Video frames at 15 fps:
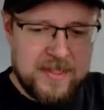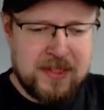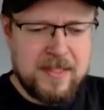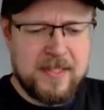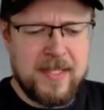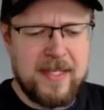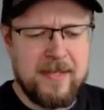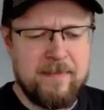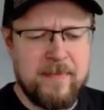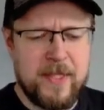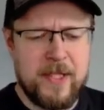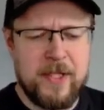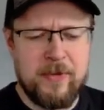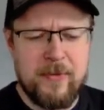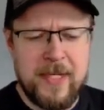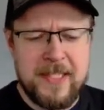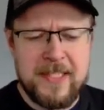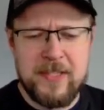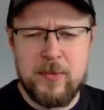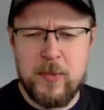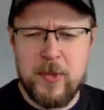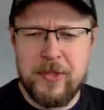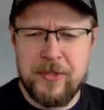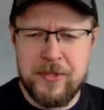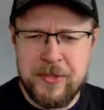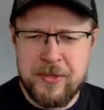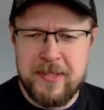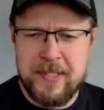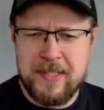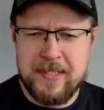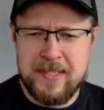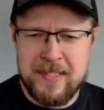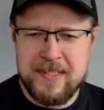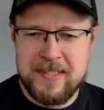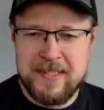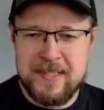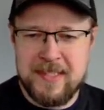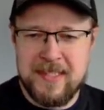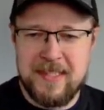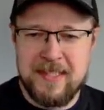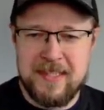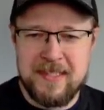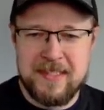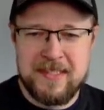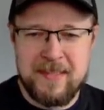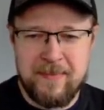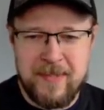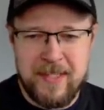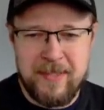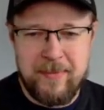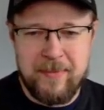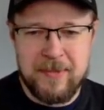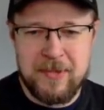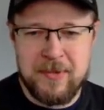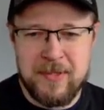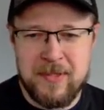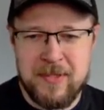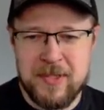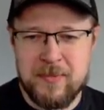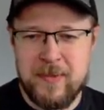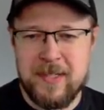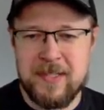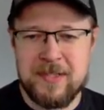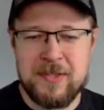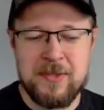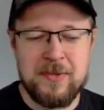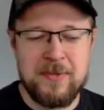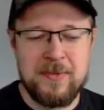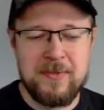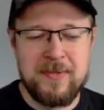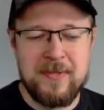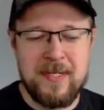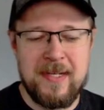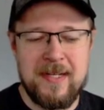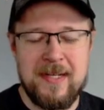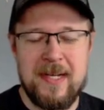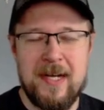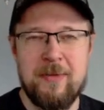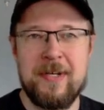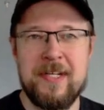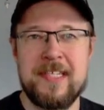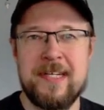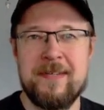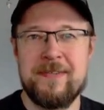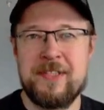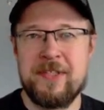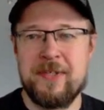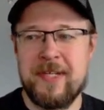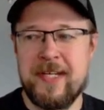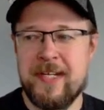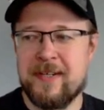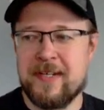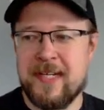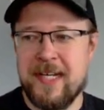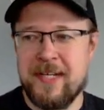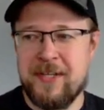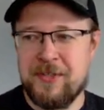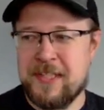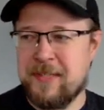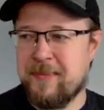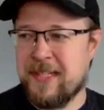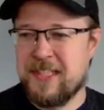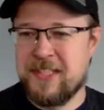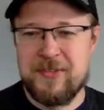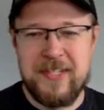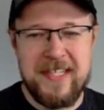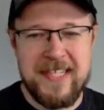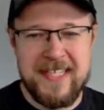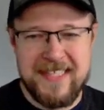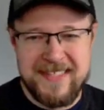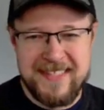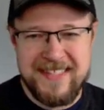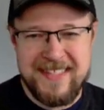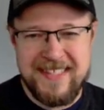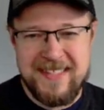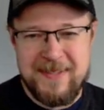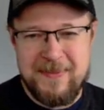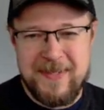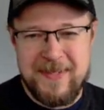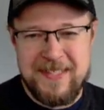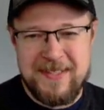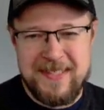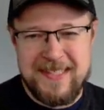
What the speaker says: just narrating what you're doing is something that people do a lot as well. So, how many times do you hear, "Can you see my screen yet?" when